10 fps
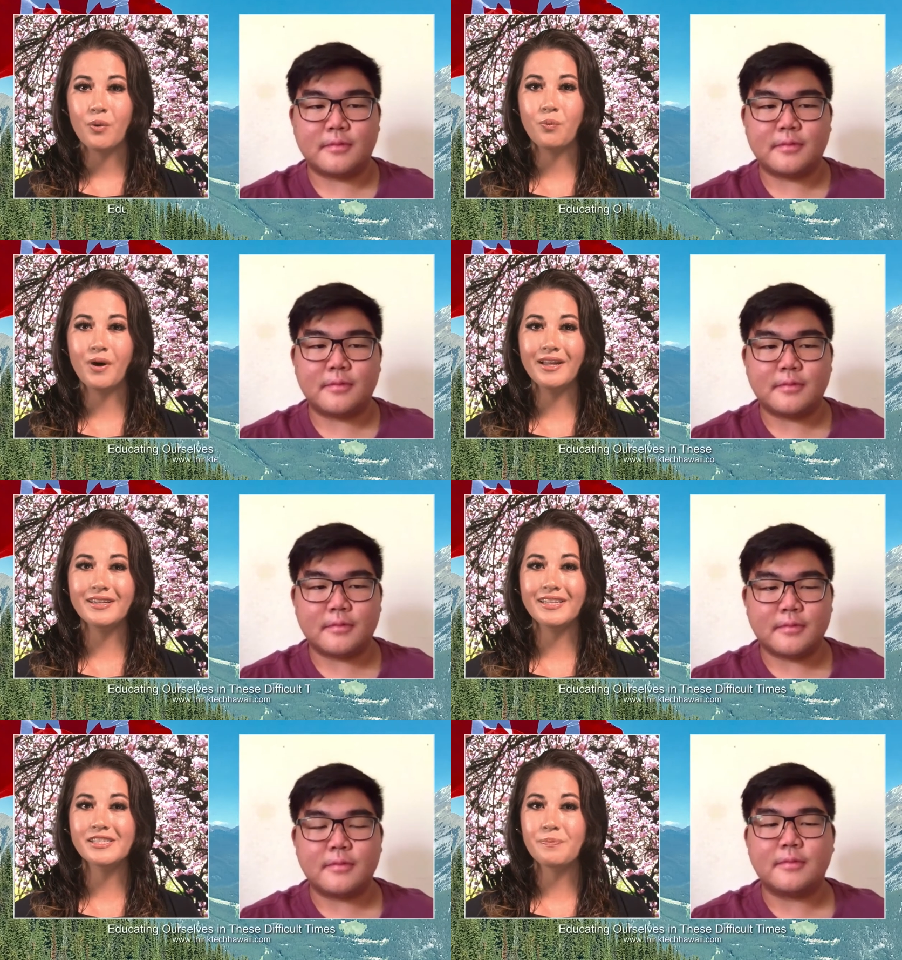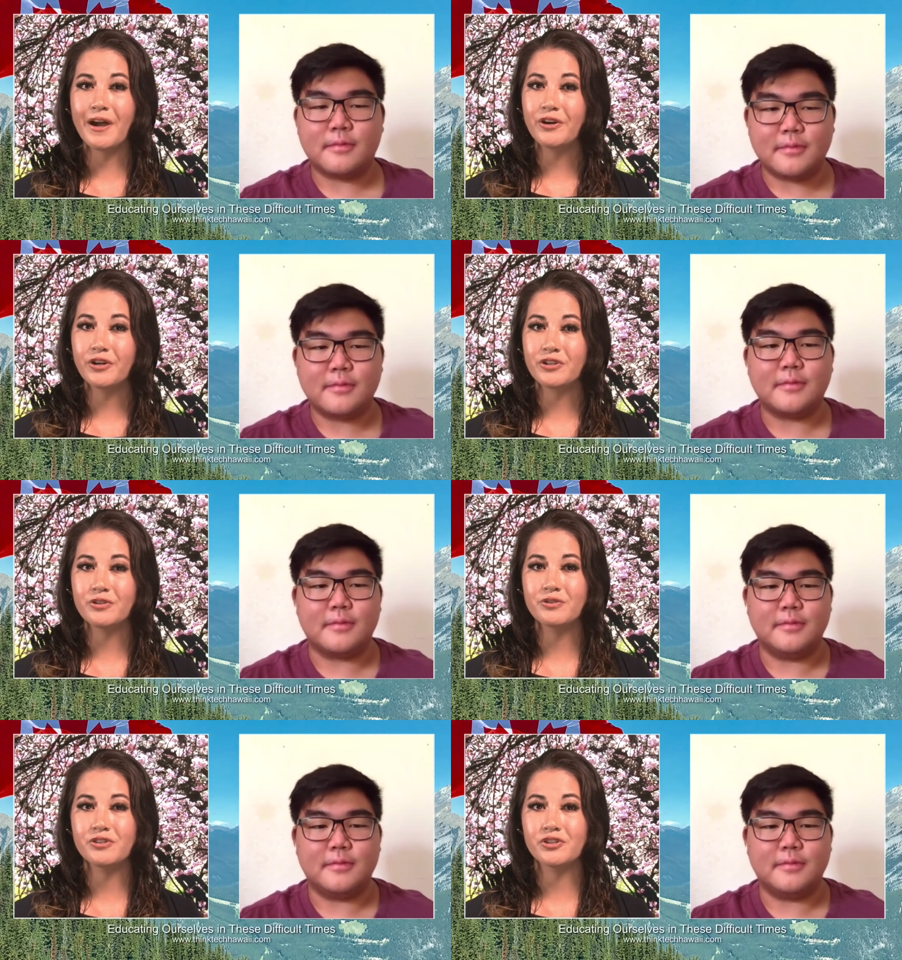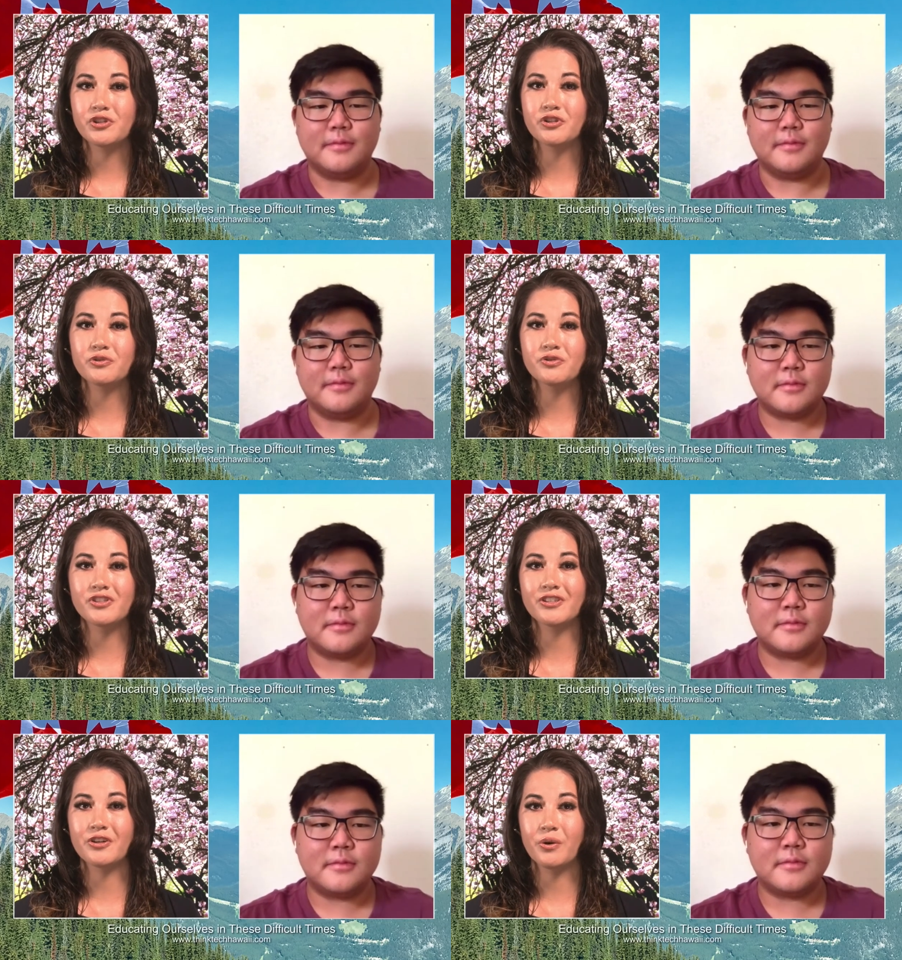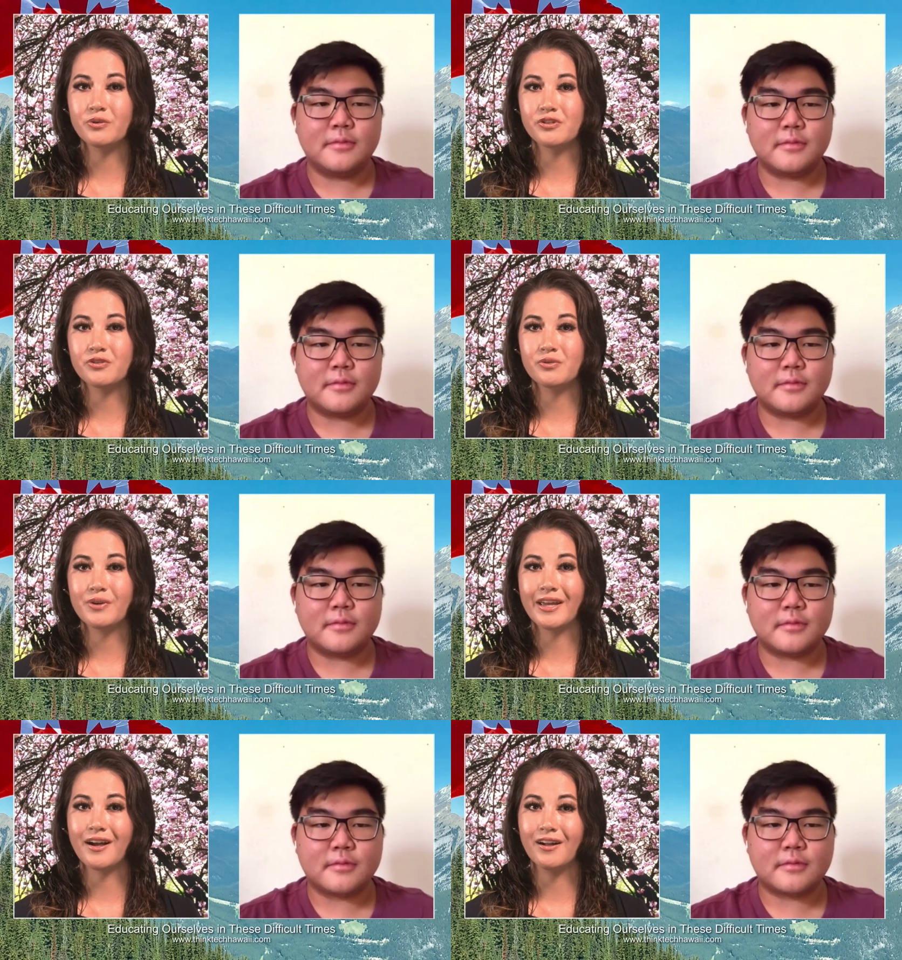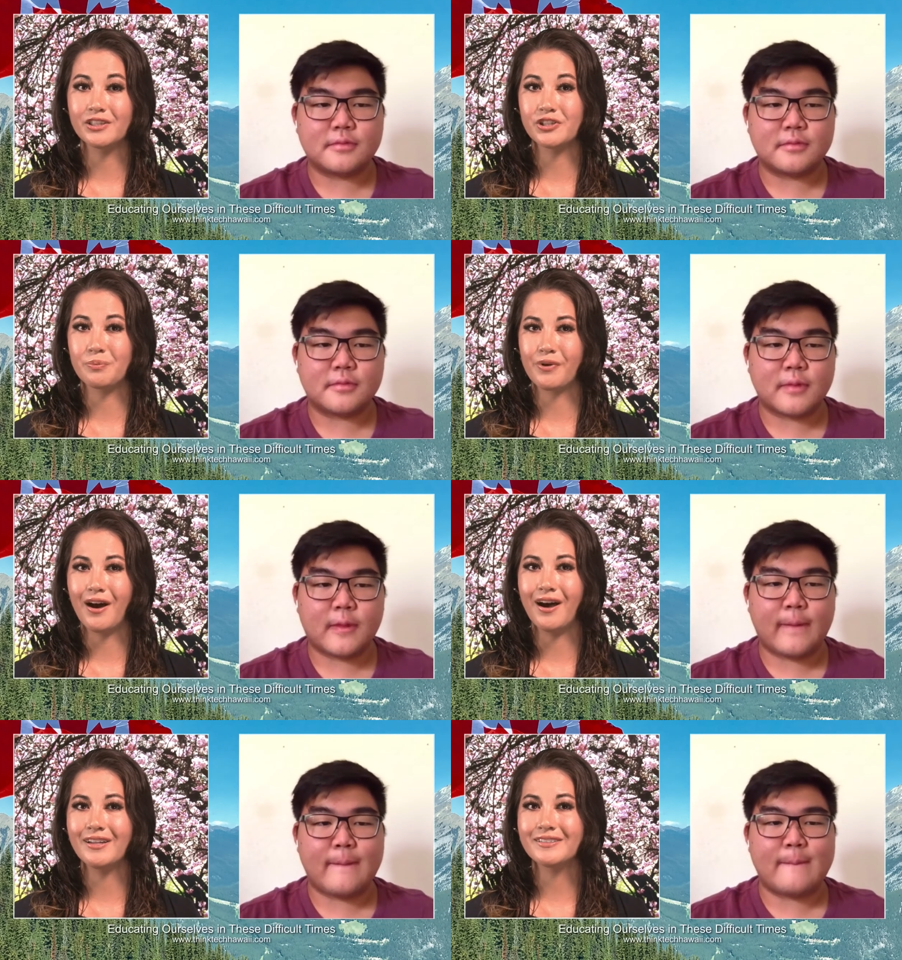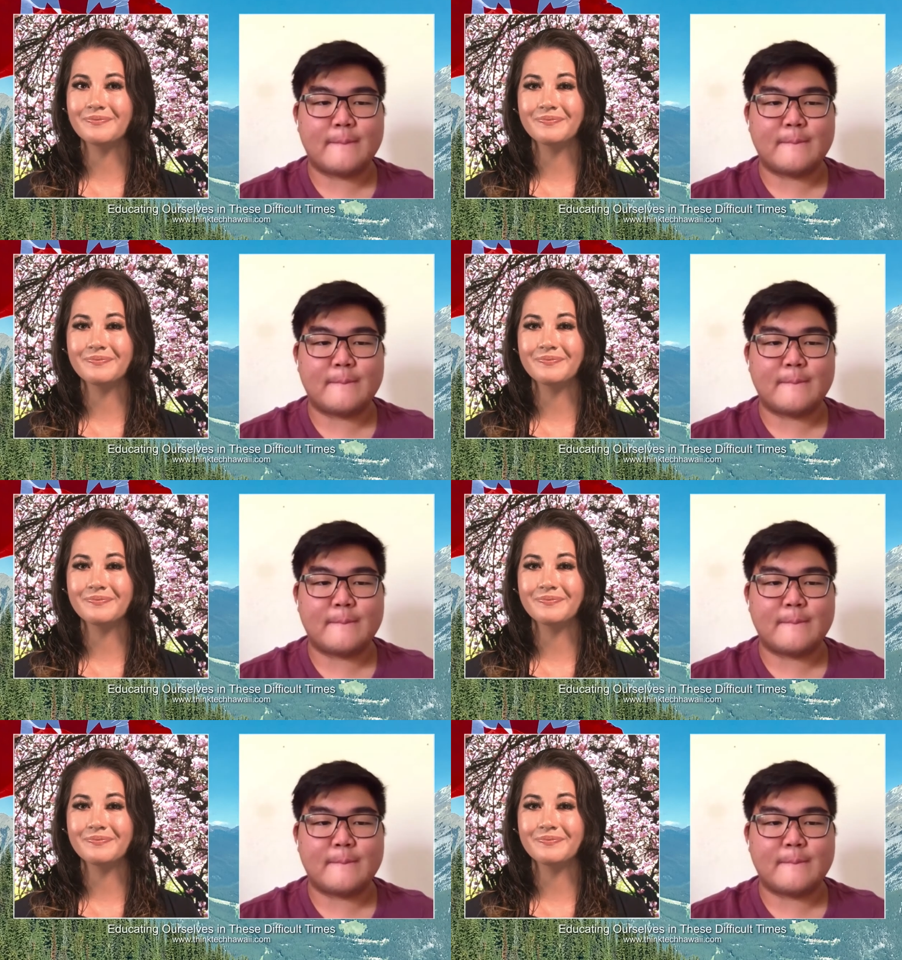Speaker 1: What inspired you to choose to go to a college abroad?